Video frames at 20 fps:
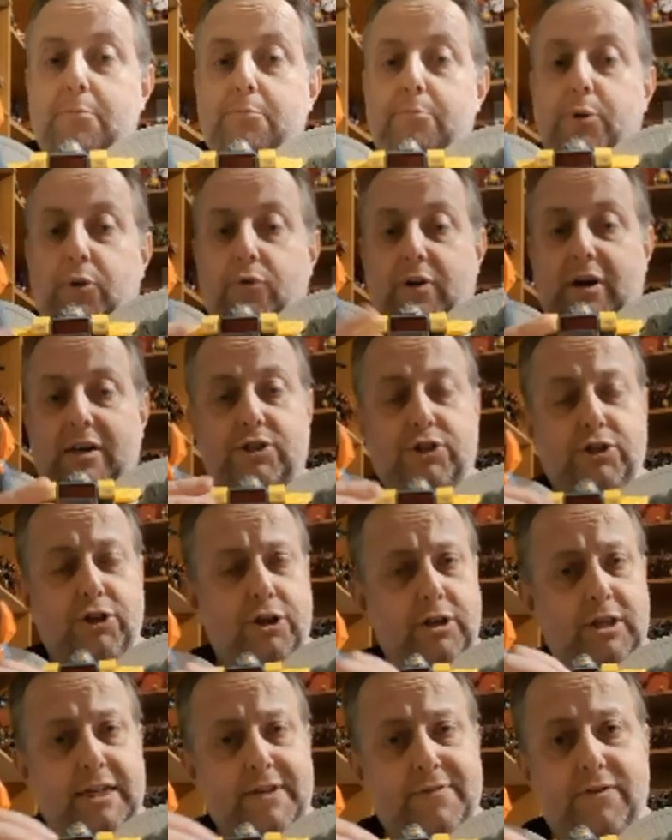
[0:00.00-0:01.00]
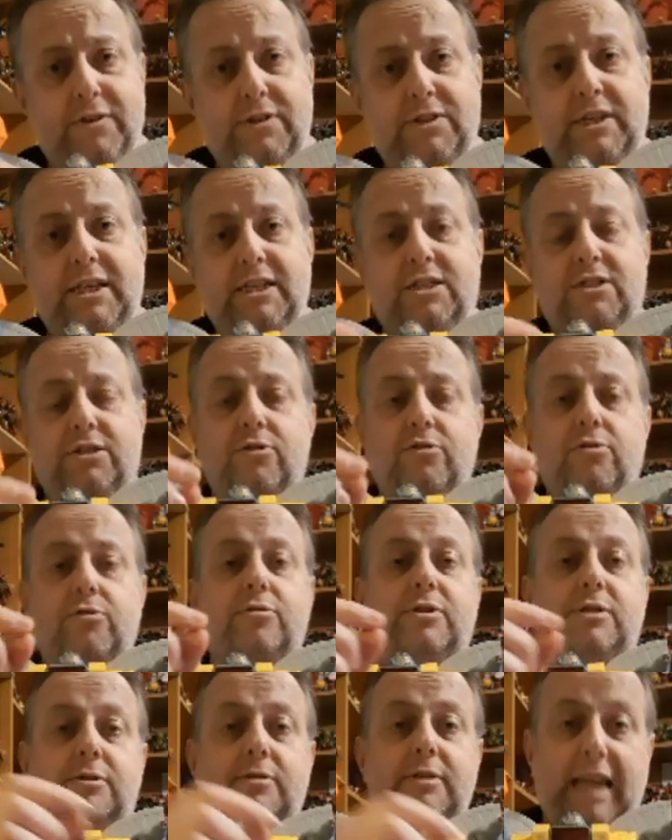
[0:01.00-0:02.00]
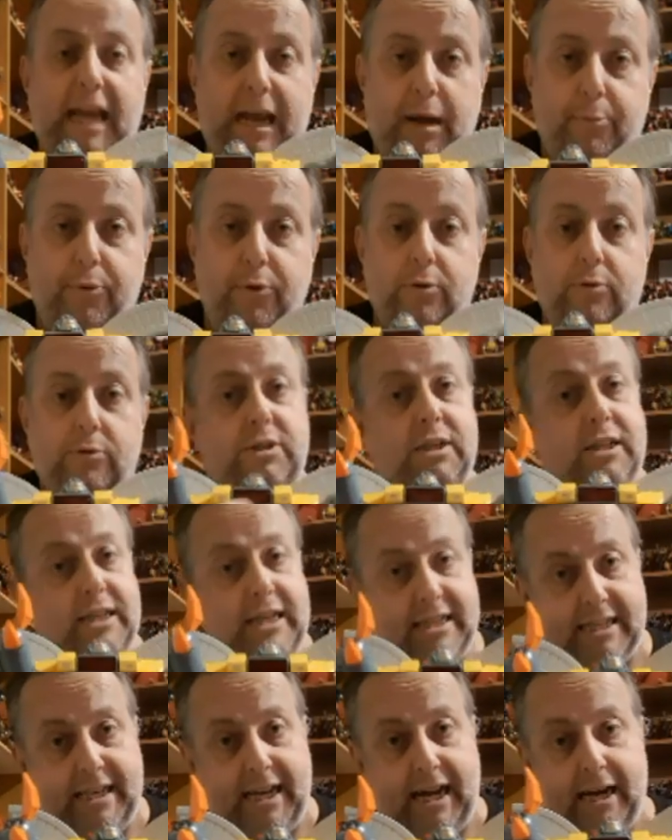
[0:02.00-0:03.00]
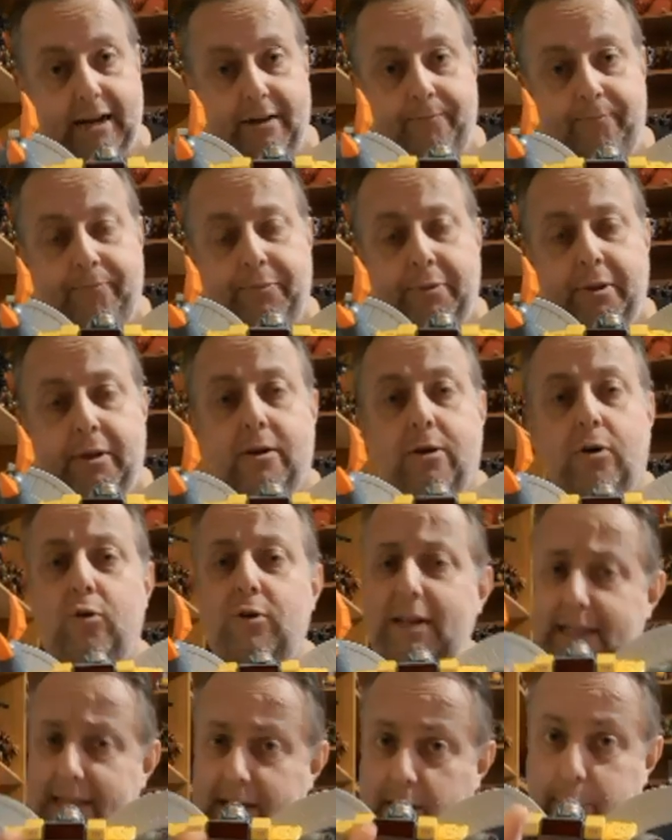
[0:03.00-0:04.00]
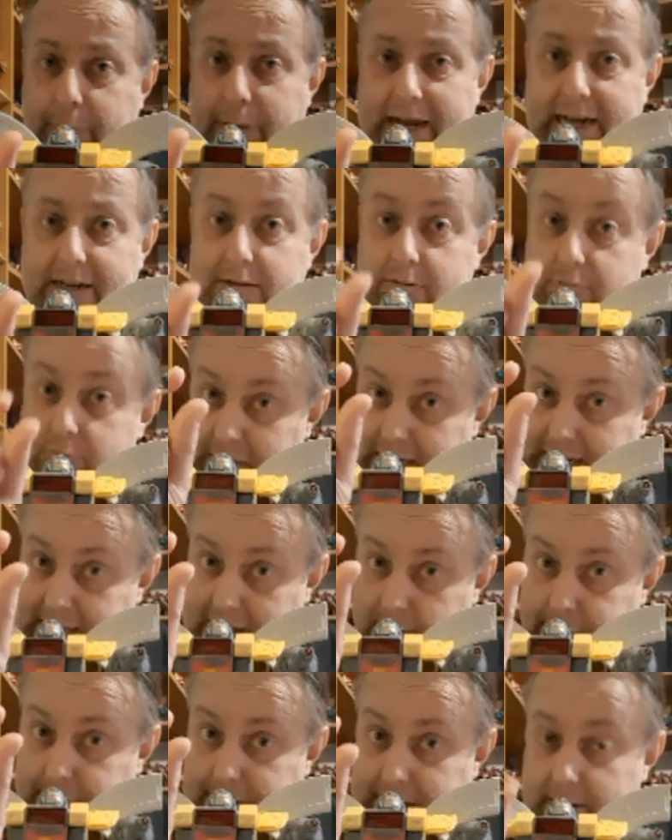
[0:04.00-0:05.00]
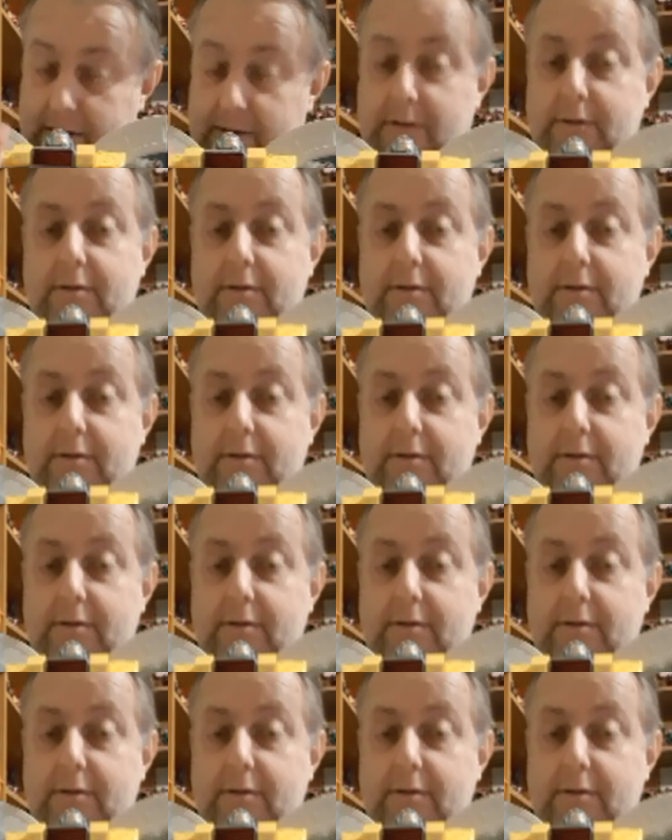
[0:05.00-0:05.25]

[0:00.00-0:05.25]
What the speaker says: But there are certain differences to Gabriel to this guy. Only a little bit.